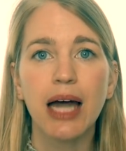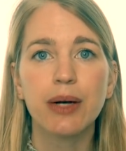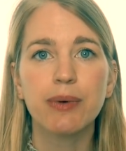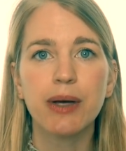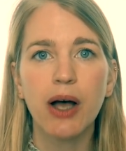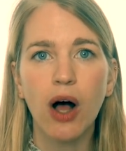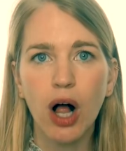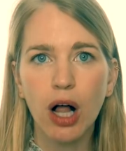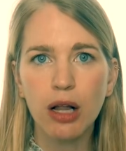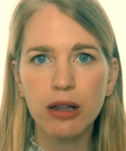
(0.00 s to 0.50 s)
And
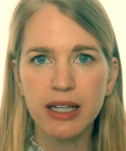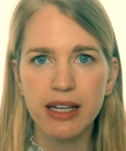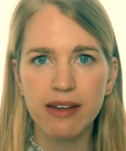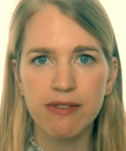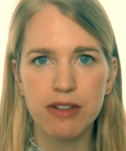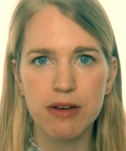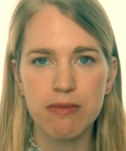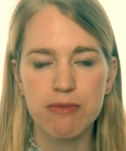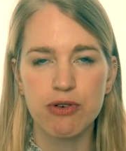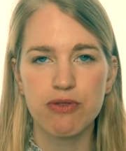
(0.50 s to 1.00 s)
we all
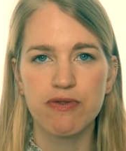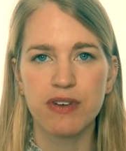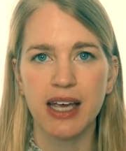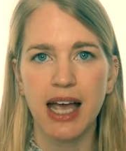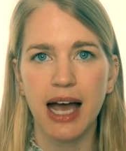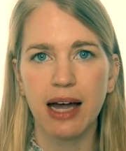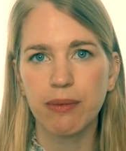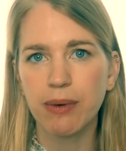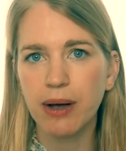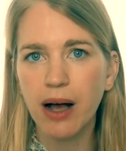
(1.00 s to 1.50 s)
leave the
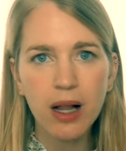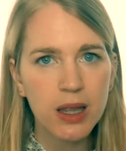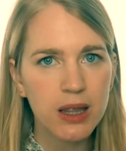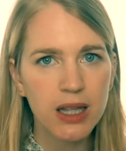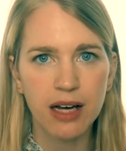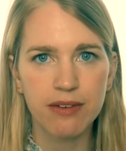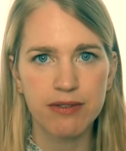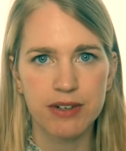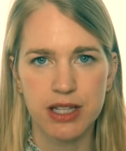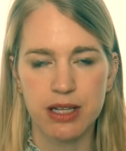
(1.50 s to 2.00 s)
movie and we all
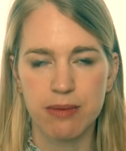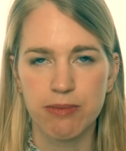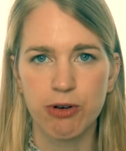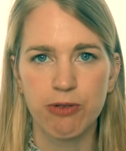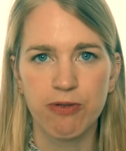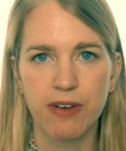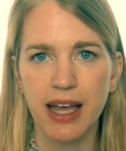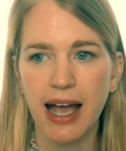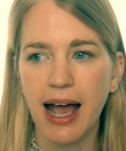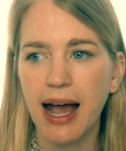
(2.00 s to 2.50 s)
loved the
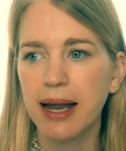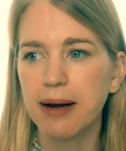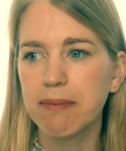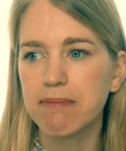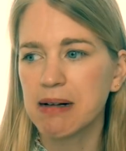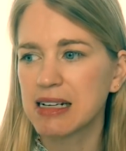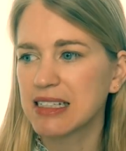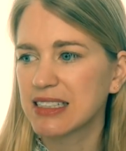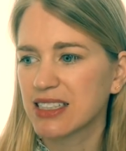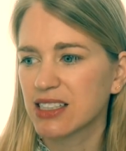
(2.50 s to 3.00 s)
movie.
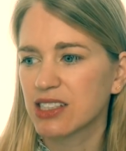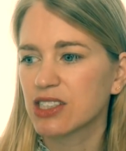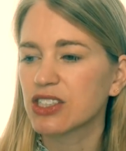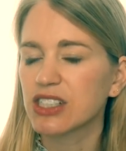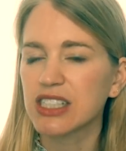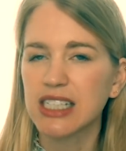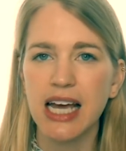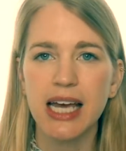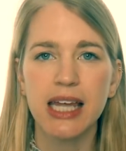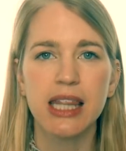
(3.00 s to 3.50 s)
And my
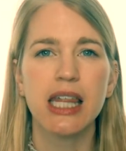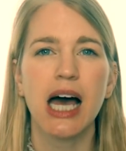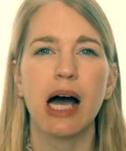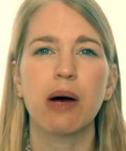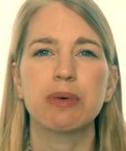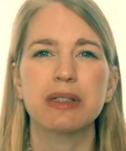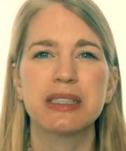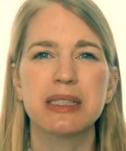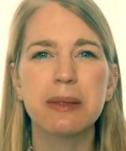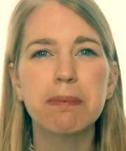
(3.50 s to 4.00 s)
sister's like,
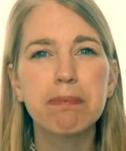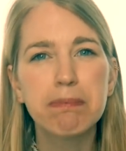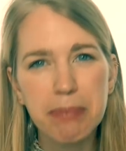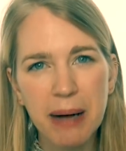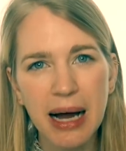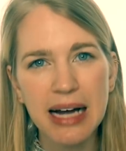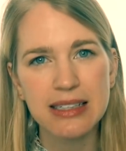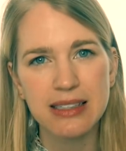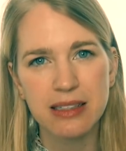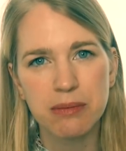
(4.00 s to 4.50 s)
that was the
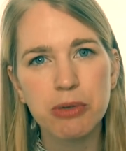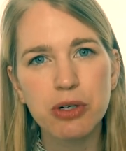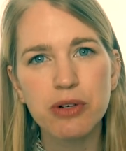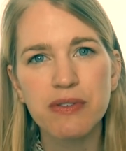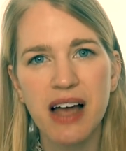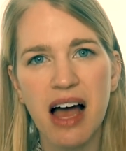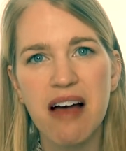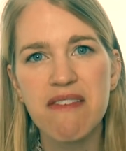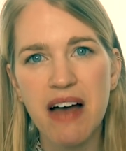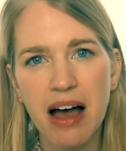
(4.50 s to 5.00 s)
best
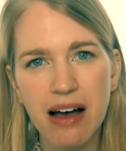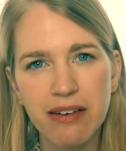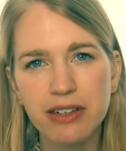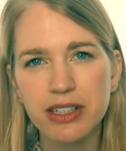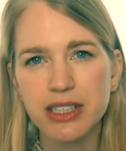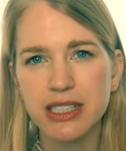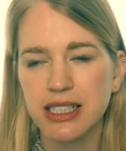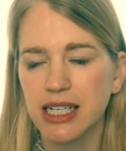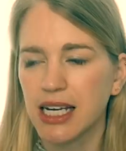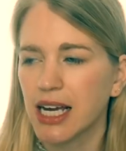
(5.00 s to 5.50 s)
movie I've
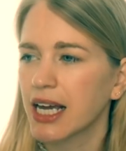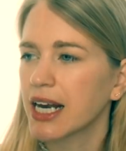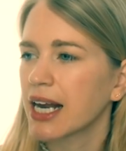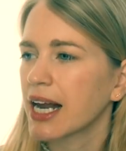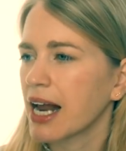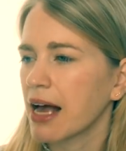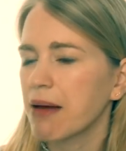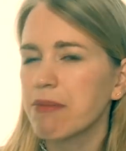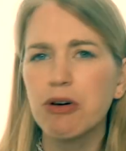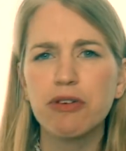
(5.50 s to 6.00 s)
ever seen.
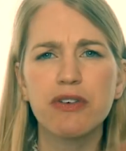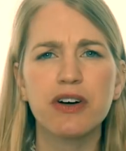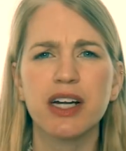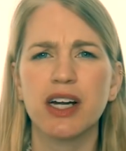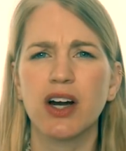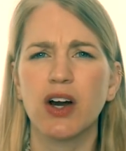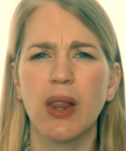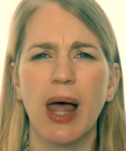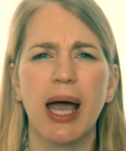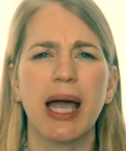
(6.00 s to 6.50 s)
And I'm over
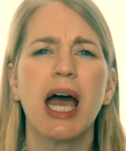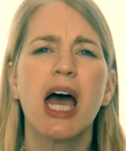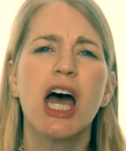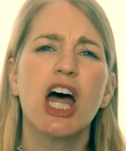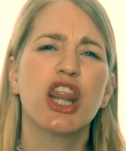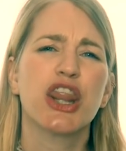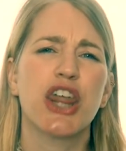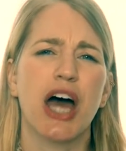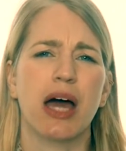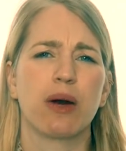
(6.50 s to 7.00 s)
here like,
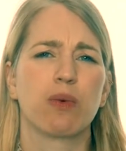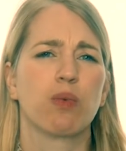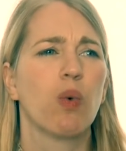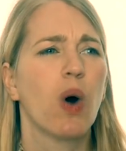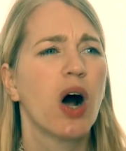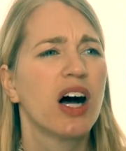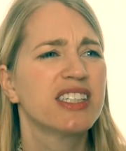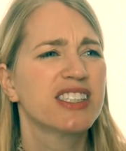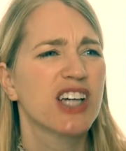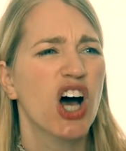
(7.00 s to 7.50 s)
that
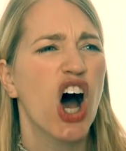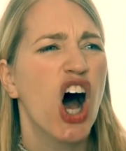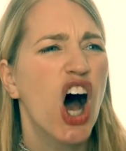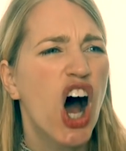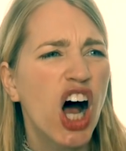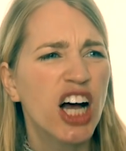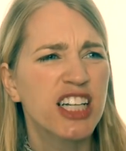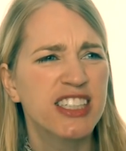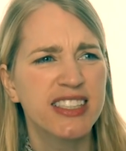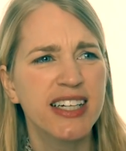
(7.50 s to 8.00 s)
was
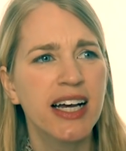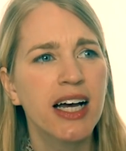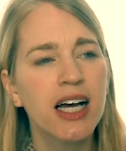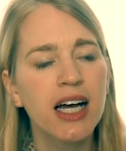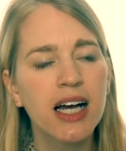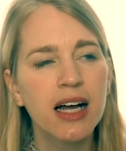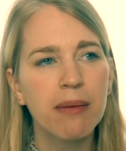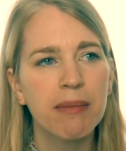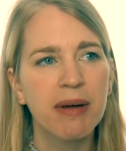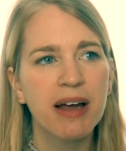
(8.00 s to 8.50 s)

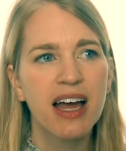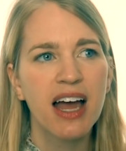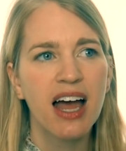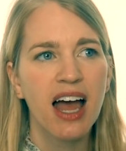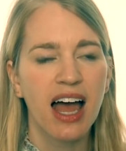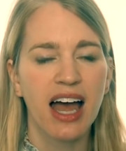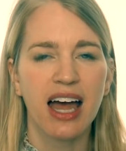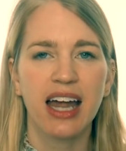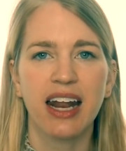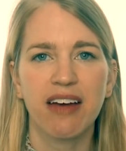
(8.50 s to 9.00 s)
awesome.
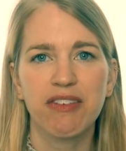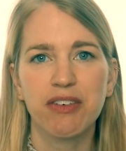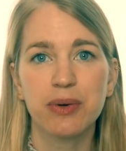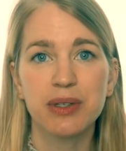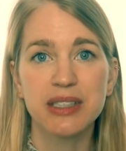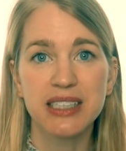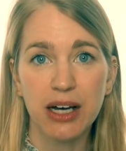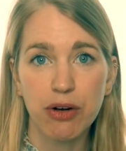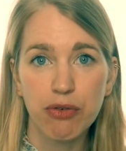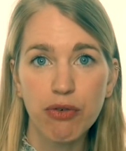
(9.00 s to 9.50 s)
And
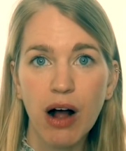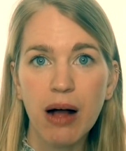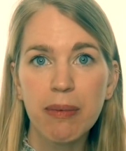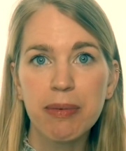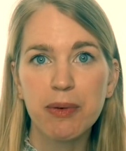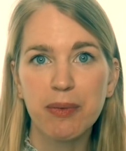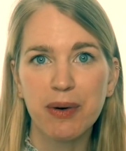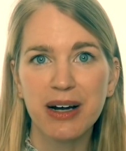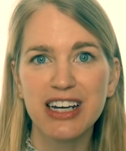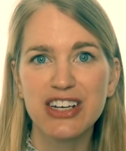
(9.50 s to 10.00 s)
everyone's like,
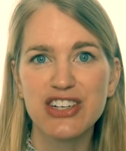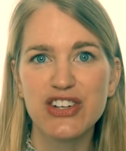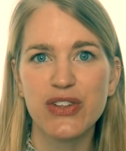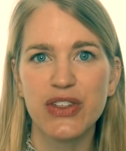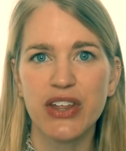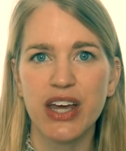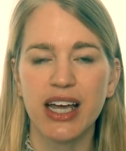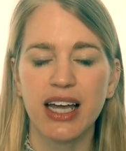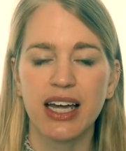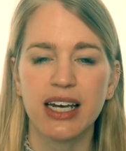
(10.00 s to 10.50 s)
Robin, what did
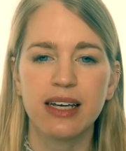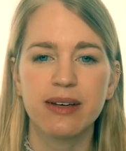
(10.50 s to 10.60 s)
you think?